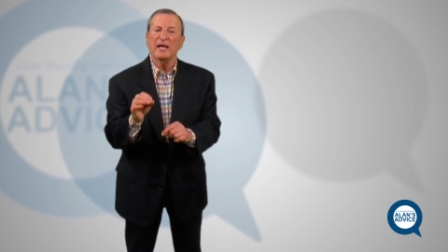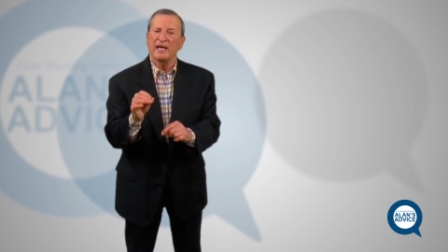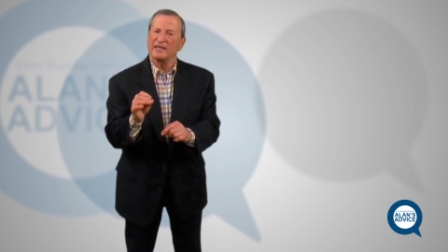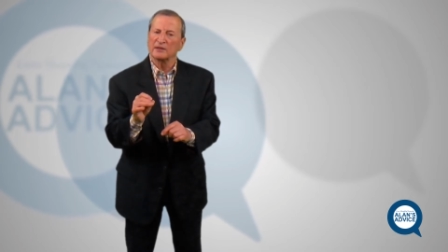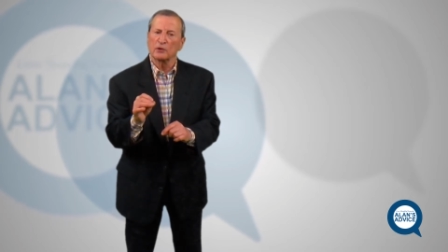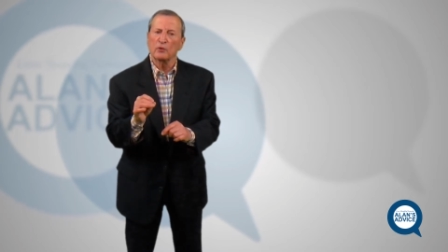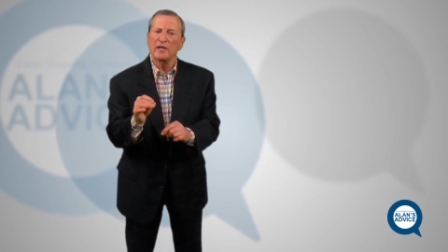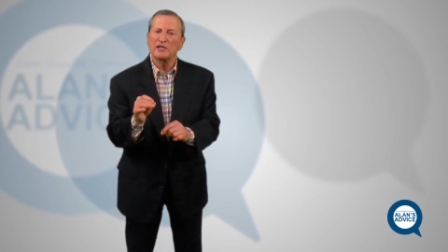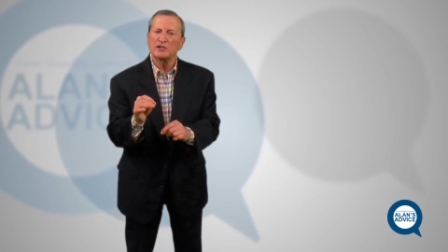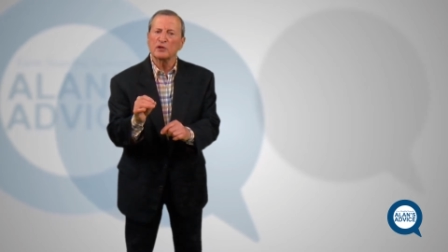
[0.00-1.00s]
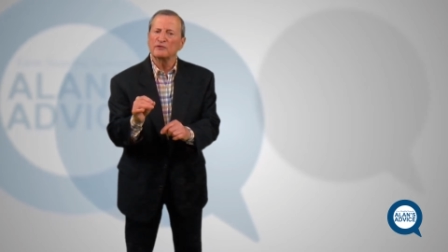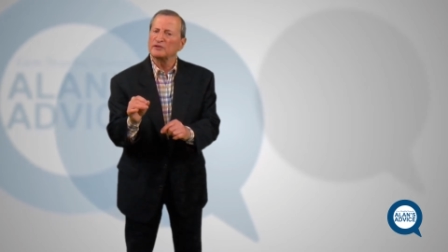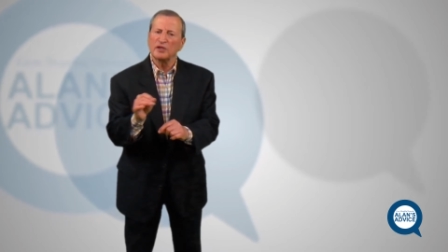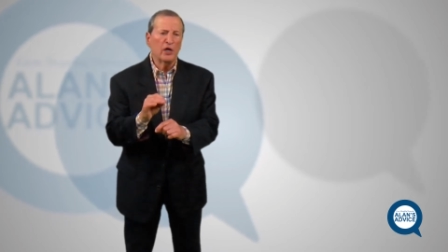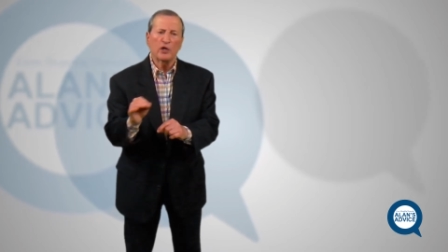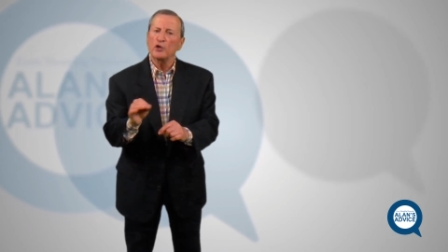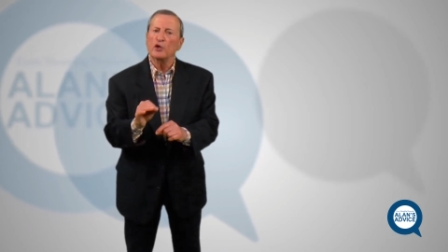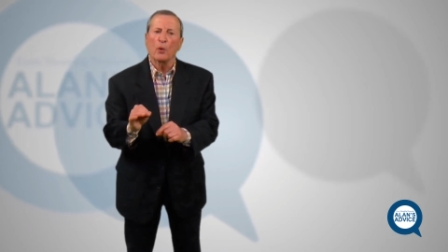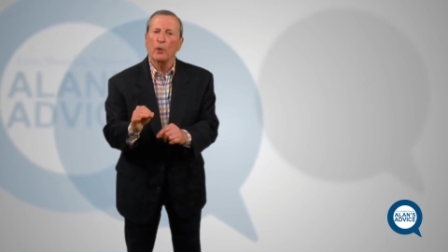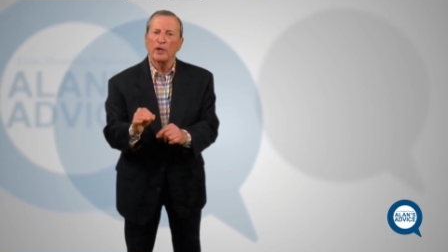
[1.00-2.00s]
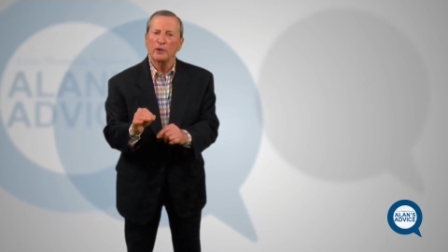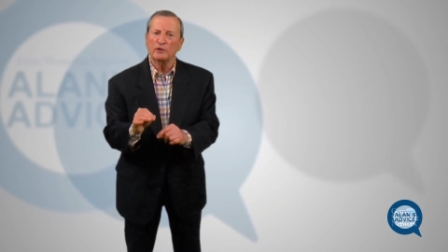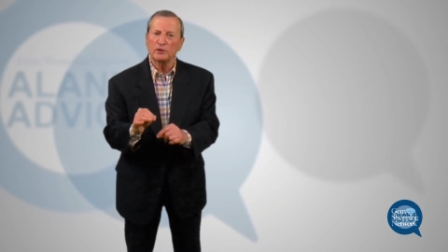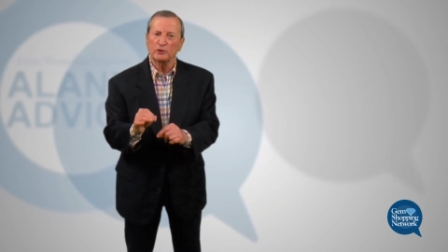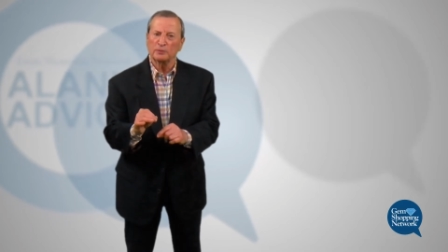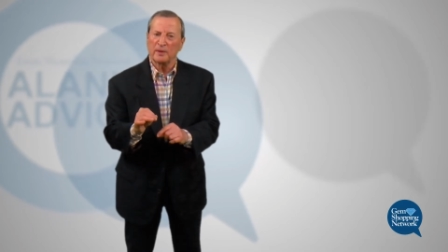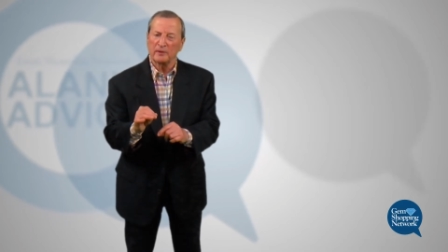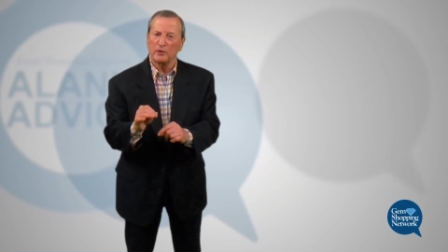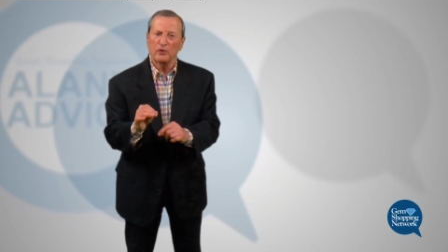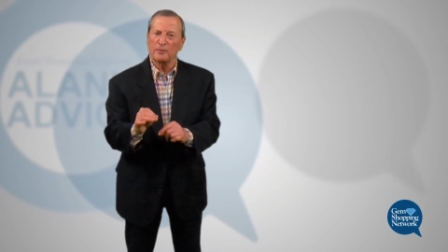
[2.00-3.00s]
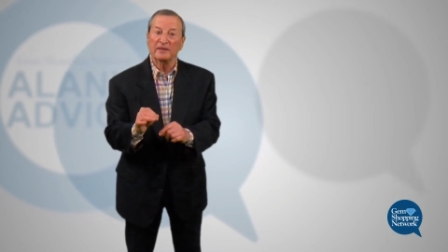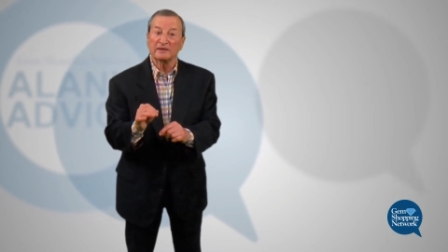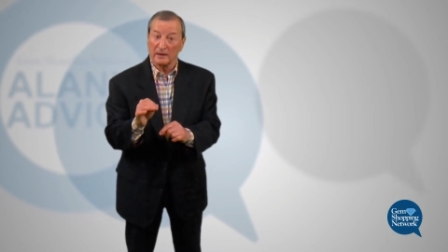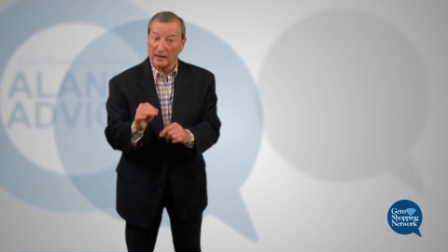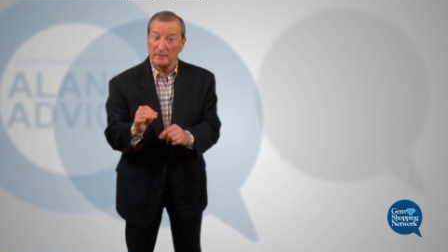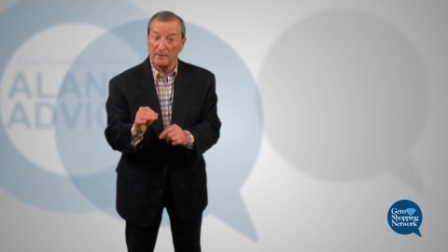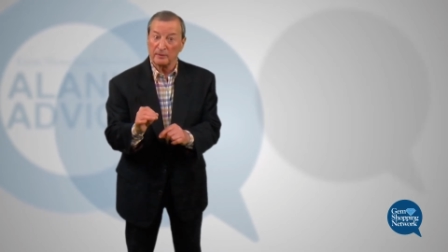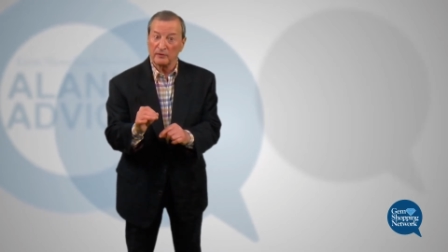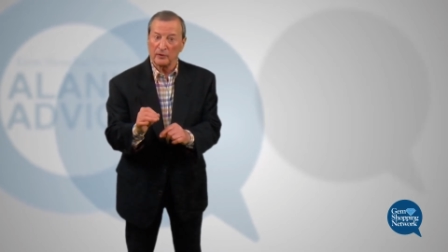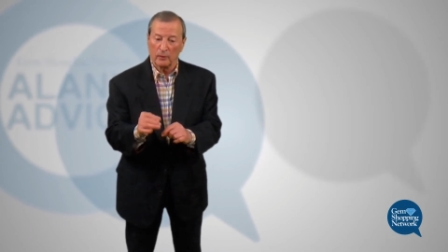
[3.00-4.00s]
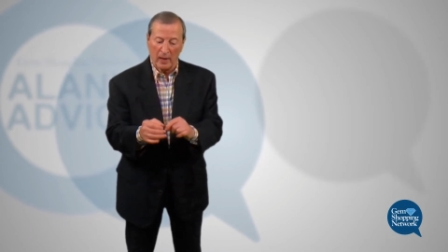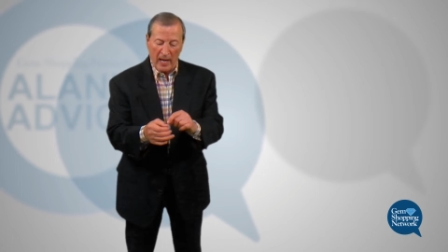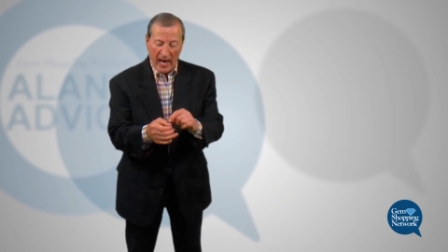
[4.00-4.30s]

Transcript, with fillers: It has a gritty surface, you don't want to use toothpaste, a lot of people do.